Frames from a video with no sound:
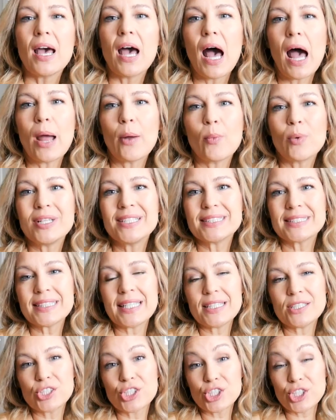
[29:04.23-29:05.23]
I wouldn't
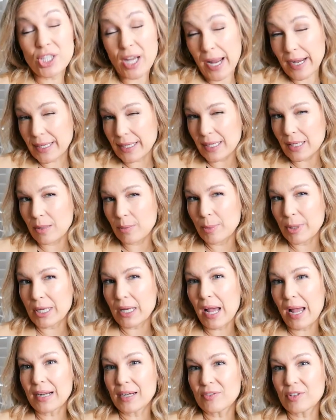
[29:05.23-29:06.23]
say shiny, but
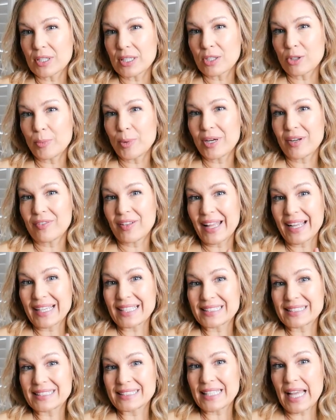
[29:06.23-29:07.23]
kind of a little bit of like
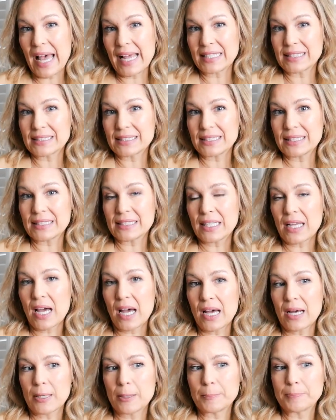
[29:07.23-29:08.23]
a satin
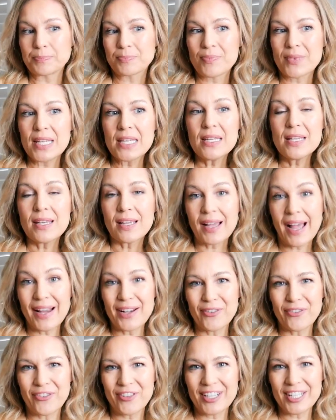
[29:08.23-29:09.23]
um, kind
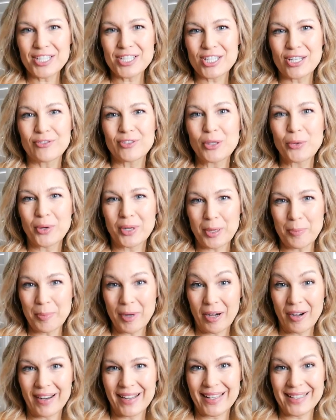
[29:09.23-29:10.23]
of finish if you were
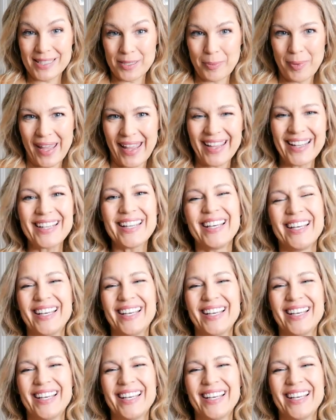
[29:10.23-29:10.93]
comparing it to paint.